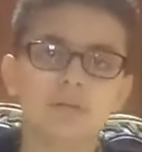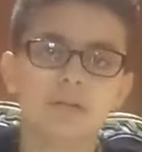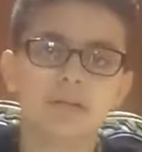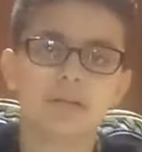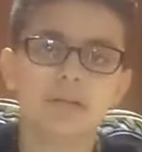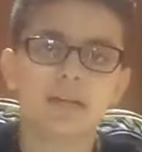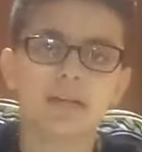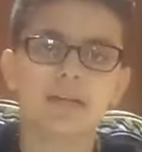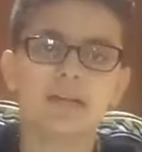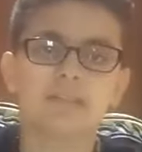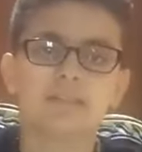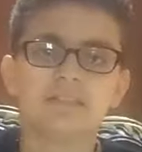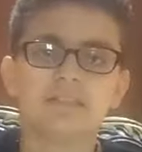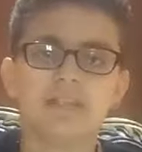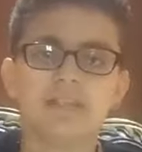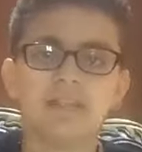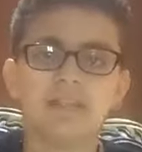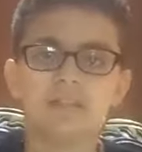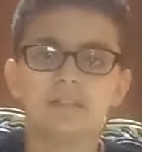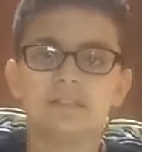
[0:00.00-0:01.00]
and
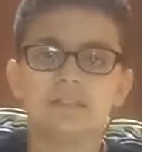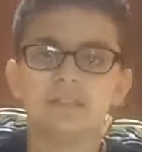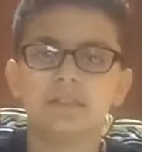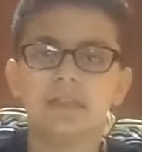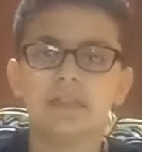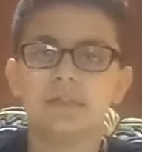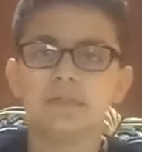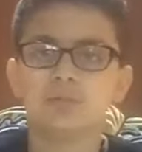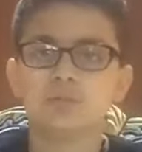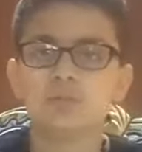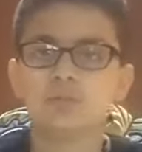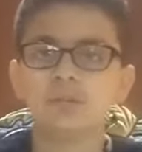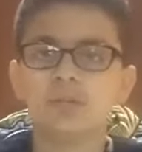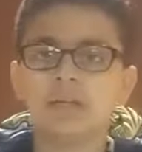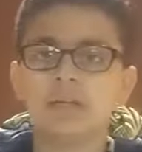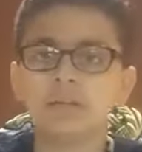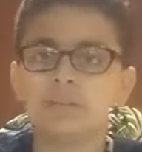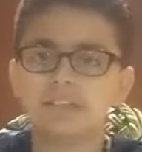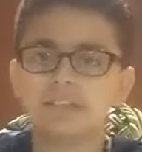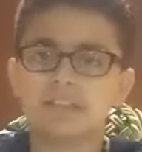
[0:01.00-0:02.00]
Zayd's na new name,
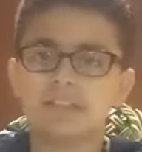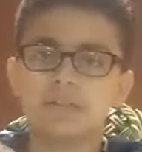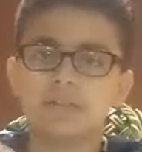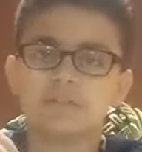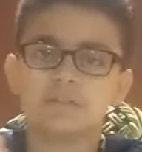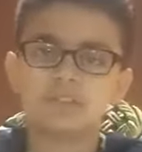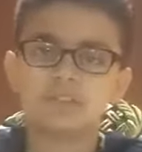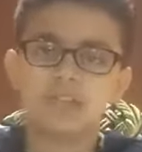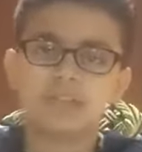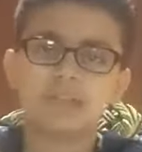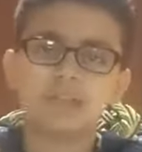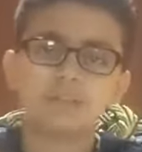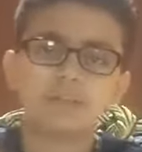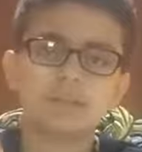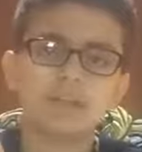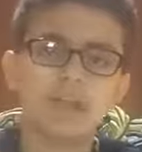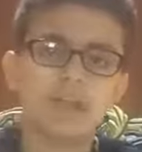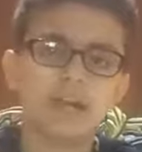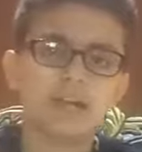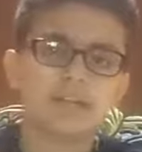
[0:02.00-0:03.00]
instead of Zayd ibn
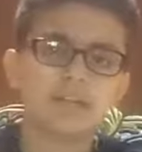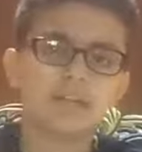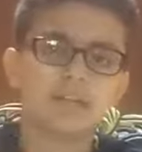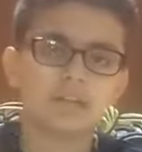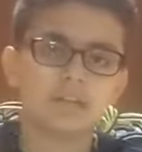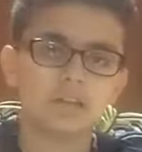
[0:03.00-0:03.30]
al-Harith,